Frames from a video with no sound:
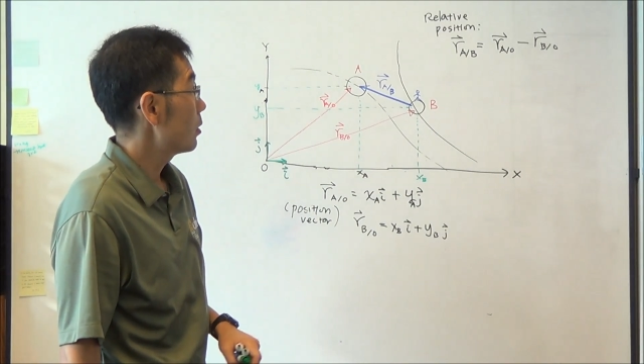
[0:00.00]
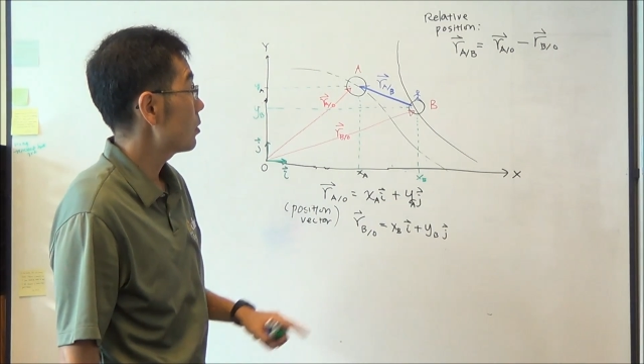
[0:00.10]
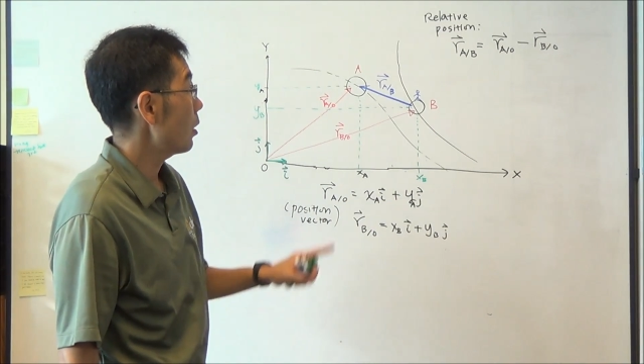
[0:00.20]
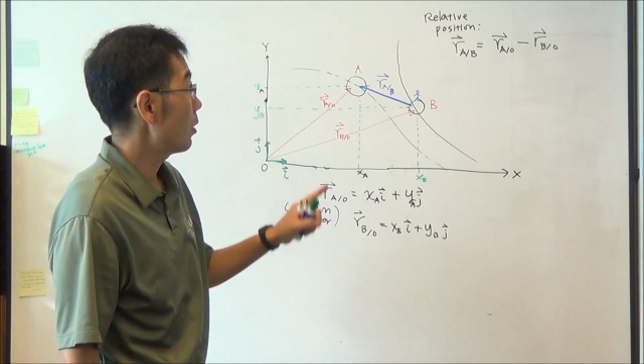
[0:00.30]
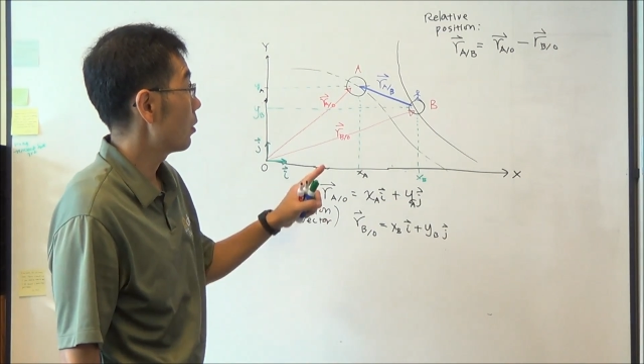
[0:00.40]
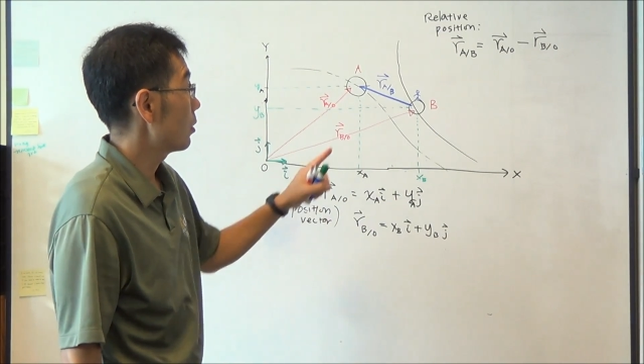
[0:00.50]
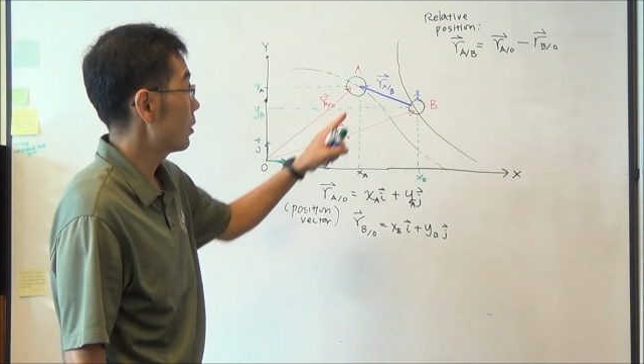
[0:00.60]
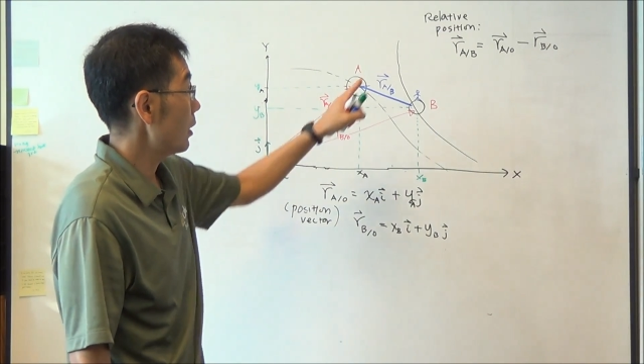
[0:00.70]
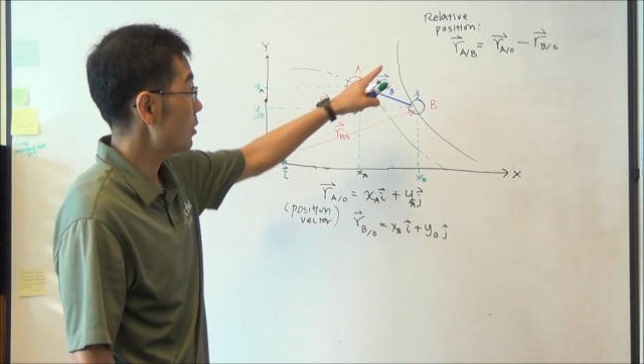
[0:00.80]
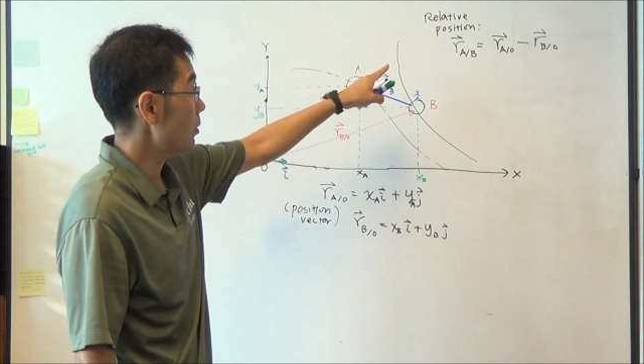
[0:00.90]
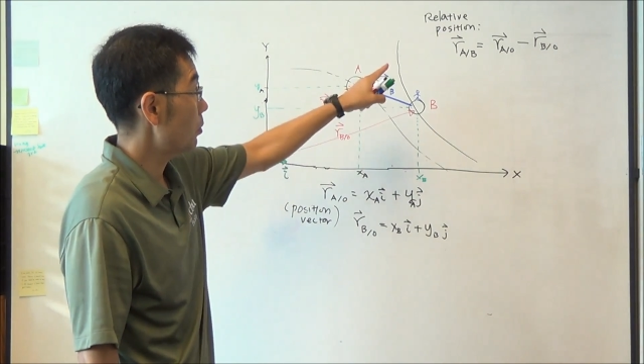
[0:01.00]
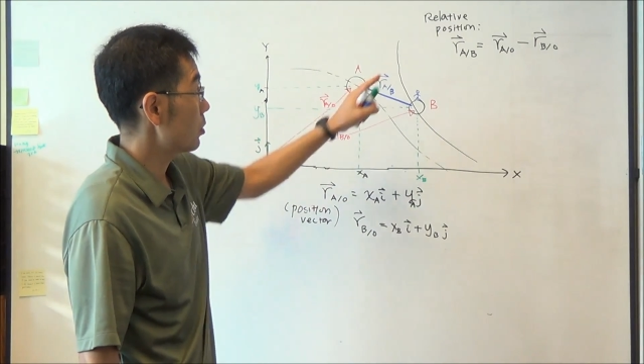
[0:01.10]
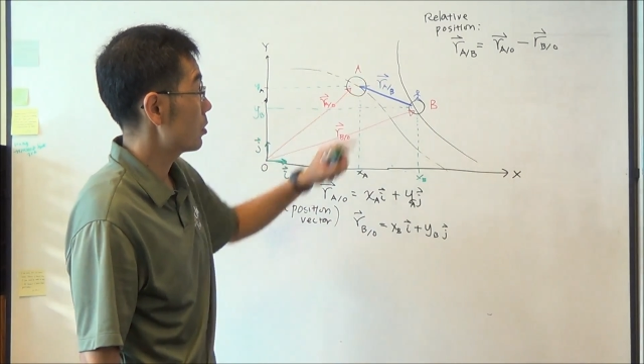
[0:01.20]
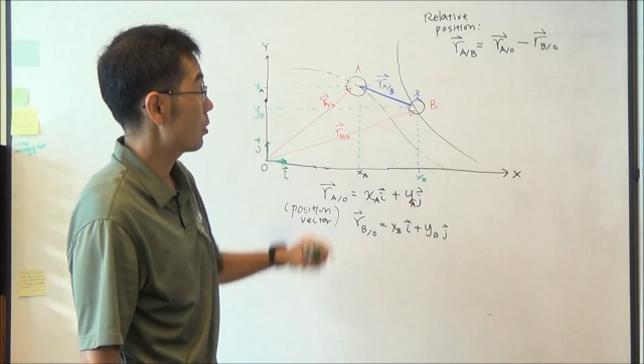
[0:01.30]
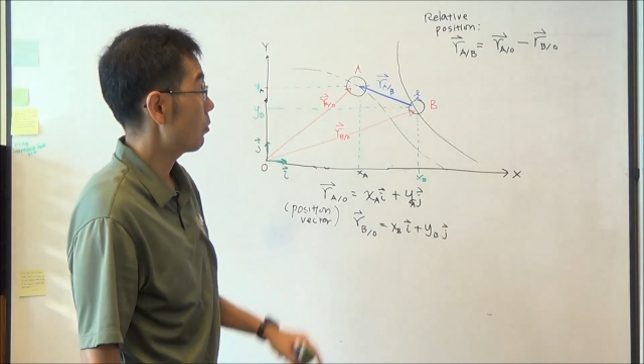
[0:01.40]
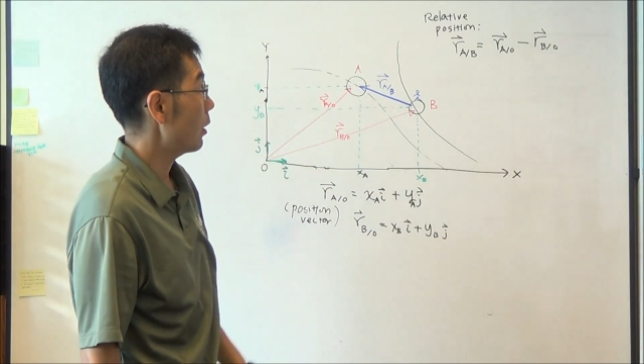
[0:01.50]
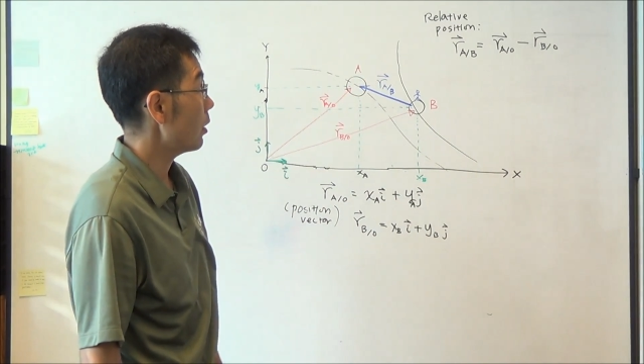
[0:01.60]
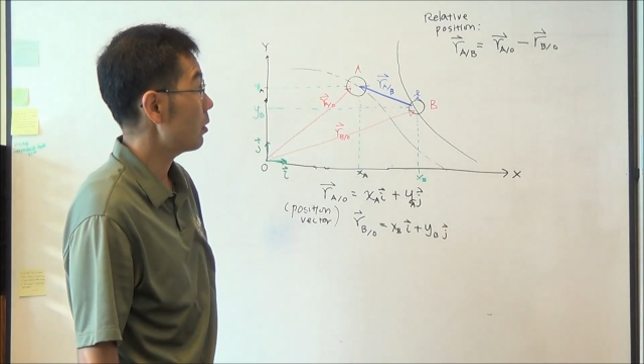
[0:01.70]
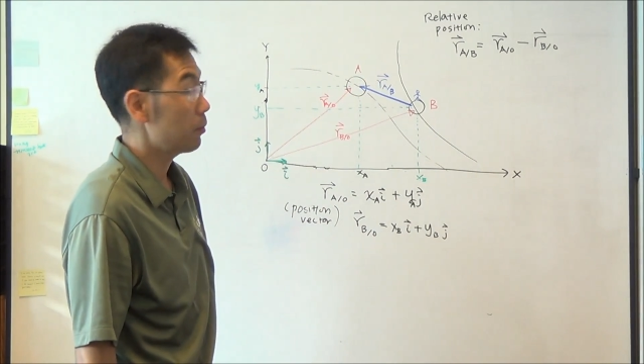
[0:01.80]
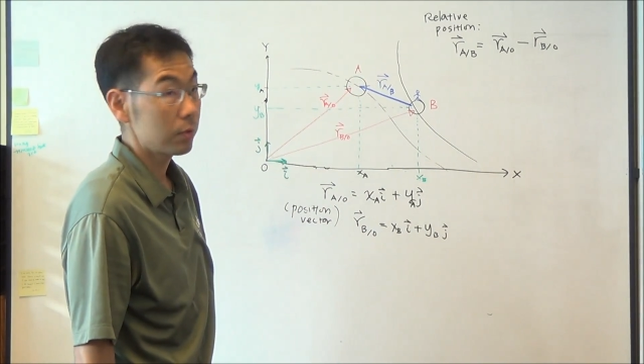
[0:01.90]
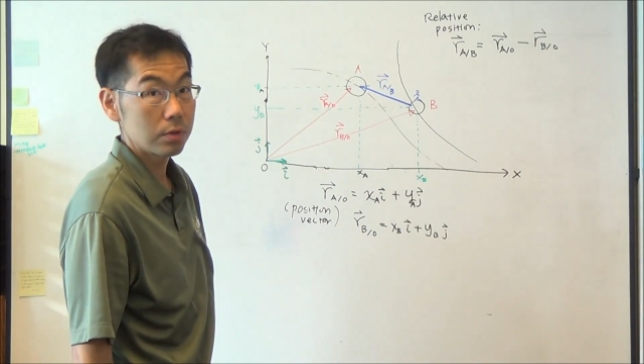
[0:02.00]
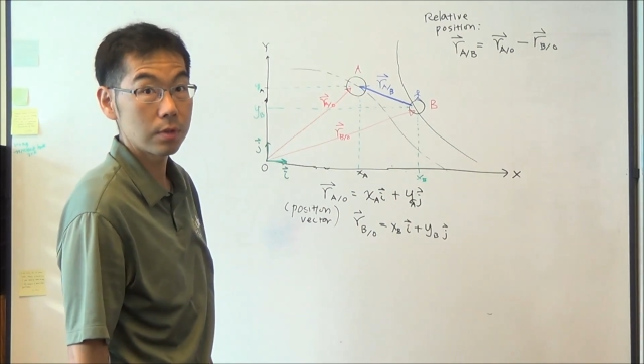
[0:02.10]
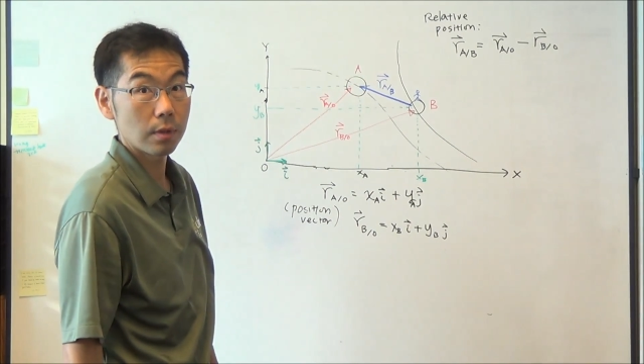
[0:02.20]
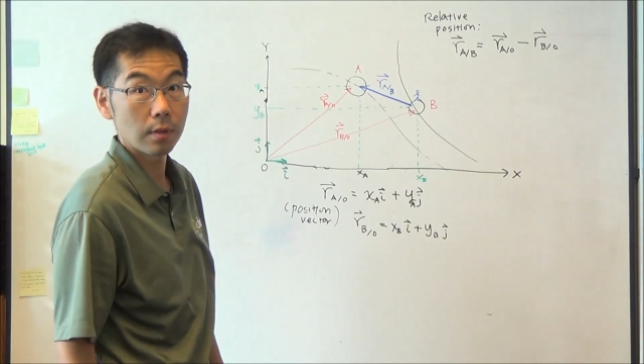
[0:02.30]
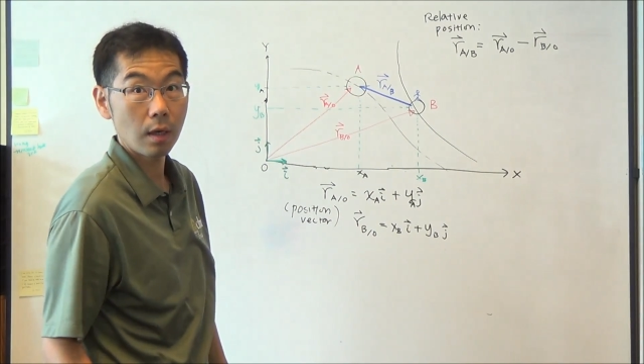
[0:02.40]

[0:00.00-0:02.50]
So that's the position, relative position.